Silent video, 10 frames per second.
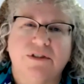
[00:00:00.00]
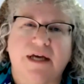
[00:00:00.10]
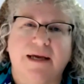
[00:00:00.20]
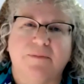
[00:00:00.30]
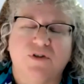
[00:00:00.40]

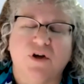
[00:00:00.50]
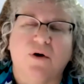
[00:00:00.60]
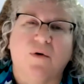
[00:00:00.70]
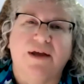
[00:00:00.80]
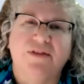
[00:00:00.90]
type.
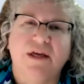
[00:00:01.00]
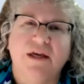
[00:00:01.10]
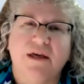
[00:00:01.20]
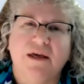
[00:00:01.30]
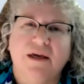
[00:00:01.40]
So I
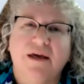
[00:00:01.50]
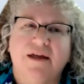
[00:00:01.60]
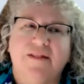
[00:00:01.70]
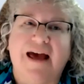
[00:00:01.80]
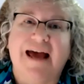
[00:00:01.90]
think
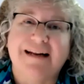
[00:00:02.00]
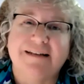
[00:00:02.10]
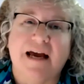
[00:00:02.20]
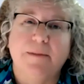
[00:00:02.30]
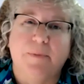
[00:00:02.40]
that
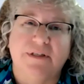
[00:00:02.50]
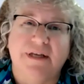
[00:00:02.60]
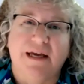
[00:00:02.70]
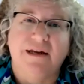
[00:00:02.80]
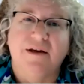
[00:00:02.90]
type of
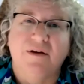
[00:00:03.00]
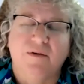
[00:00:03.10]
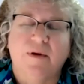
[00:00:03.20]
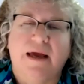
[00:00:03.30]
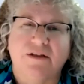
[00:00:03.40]
data
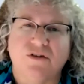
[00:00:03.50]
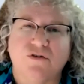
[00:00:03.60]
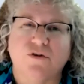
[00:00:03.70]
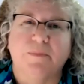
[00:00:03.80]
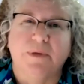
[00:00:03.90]
has a
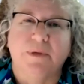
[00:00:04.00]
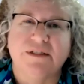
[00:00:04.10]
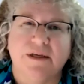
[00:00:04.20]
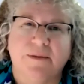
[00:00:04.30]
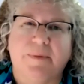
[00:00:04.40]

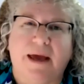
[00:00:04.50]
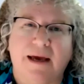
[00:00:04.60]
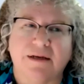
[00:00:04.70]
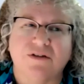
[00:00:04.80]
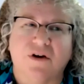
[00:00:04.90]
tremendous
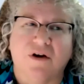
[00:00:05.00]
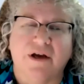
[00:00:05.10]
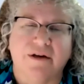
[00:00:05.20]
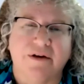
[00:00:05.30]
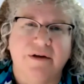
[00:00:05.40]
impact
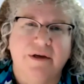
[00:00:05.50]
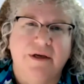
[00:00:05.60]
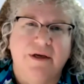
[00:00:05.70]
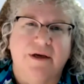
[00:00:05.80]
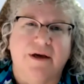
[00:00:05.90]
on
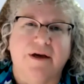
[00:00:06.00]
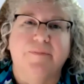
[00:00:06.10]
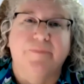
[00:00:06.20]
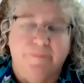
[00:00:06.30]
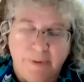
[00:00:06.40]

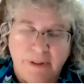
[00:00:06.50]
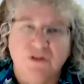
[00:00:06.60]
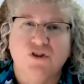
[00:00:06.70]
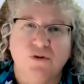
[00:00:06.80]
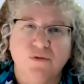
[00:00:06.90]
being
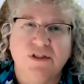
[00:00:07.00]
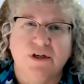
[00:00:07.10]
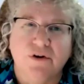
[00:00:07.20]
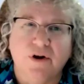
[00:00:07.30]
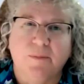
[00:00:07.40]

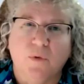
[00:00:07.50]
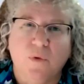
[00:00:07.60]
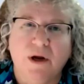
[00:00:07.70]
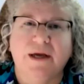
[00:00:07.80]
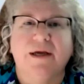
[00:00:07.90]
student-centered, number
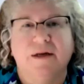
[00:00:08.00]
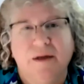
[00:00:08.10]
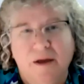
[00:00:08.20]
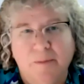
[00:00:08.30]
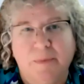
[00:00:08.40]
1,
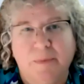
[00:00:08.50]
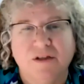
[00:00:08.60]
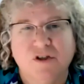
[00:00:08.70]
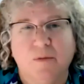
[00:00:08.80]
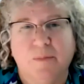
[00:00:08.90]
but
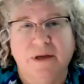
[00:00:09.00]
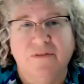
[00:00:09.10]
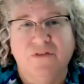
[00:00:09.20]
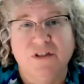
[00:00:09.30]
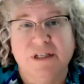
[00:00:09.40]
also
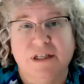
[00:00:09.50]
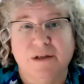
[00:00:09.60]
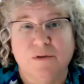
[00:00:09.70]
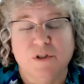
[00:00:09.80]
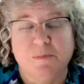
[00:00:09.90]
being
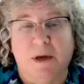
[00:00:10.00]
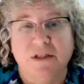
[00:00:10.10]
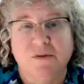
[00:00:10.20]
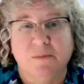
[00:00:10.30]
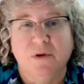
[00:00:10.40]
fiscally
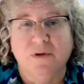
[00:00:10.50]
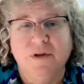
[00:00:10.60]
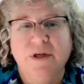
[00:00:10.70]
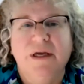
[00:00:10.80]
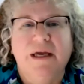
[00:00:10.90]

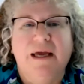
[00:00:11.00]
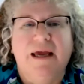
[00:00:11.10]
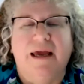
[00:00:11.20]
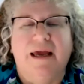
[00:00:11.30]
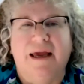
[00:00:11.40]
responsible
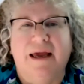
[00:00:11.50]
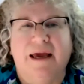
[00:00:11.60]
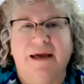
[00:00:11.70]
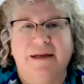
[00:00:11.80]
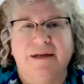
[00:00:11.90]

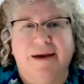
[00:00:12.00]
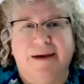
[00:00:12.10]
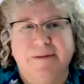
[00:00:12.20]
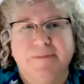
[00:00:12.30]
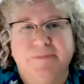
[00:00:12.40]
and
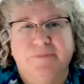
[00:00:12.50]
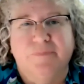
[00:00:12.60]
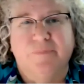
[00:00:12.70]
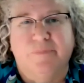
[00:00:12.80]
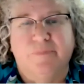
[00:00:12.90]

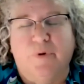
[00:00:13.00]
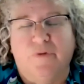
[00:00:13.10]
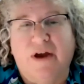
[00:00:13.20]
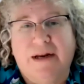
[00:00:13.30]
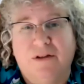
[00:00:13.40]

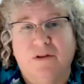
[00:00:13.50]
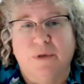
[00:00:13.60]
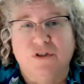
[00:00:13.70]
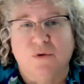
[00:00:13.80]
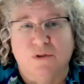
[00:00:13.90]
providing the
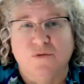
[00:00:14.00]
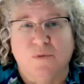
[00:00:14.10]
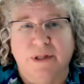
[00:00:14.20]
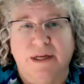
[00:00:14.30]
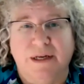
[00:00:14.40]
resources
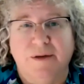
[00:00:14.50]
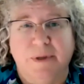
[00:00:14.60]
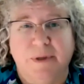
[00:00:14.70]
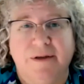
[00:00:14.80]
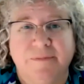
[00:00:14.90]
where they need to
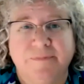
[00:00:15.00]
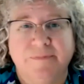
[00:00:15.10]
be.